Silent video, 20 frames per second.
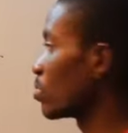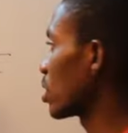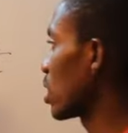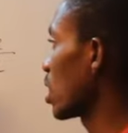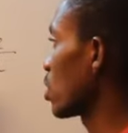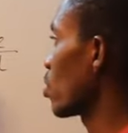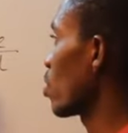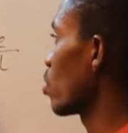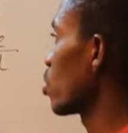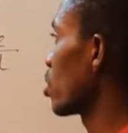
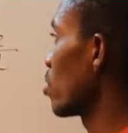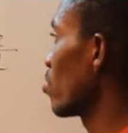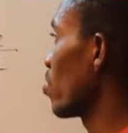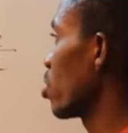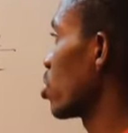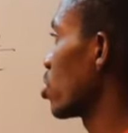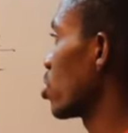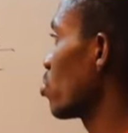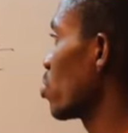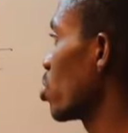That's why we say
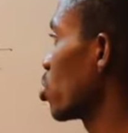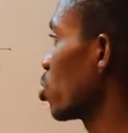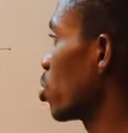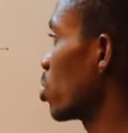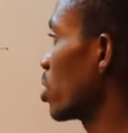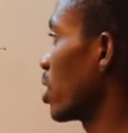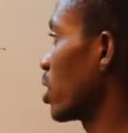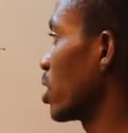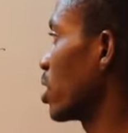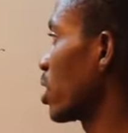velocity
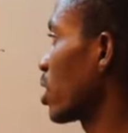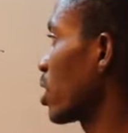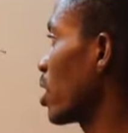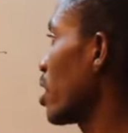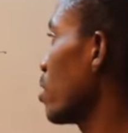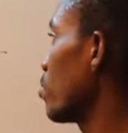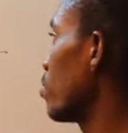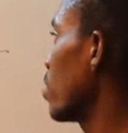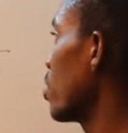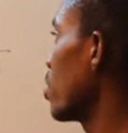ratio in an
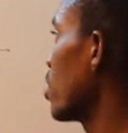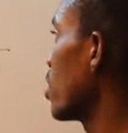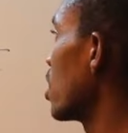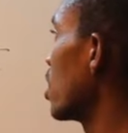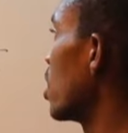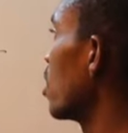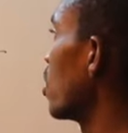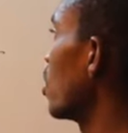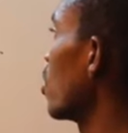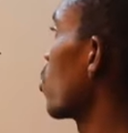inclined
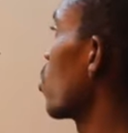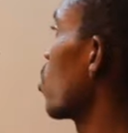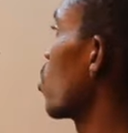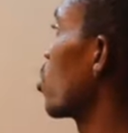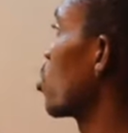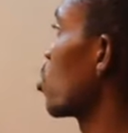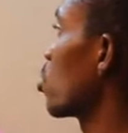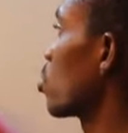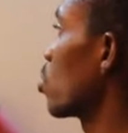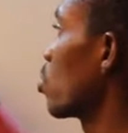plane
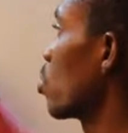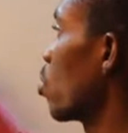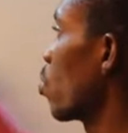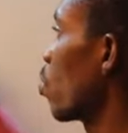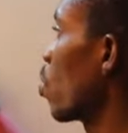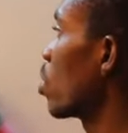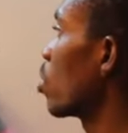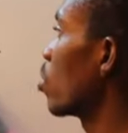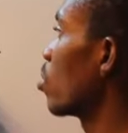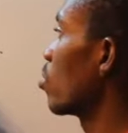equals to
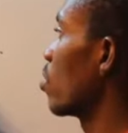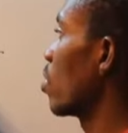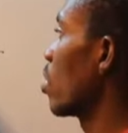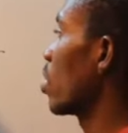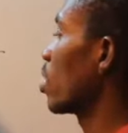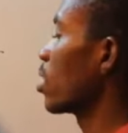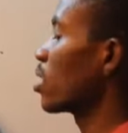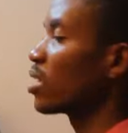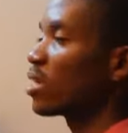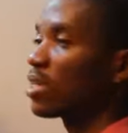1
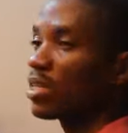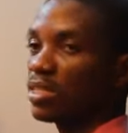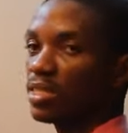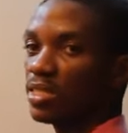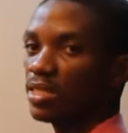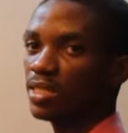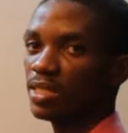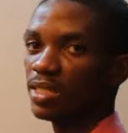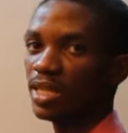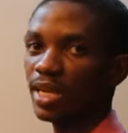over
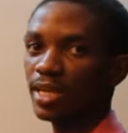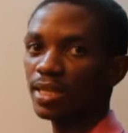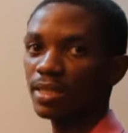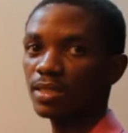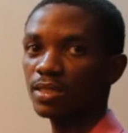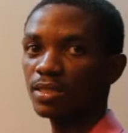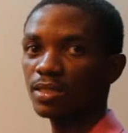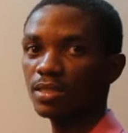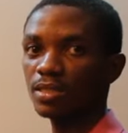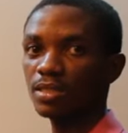sine
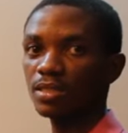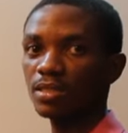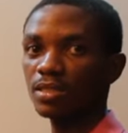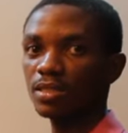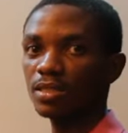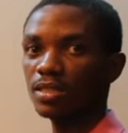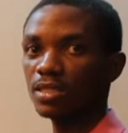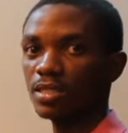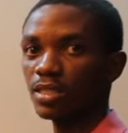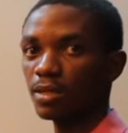
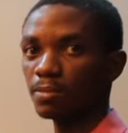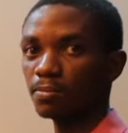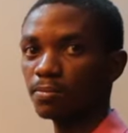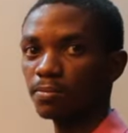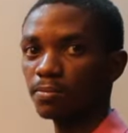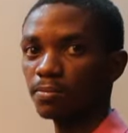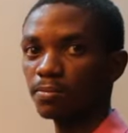theta.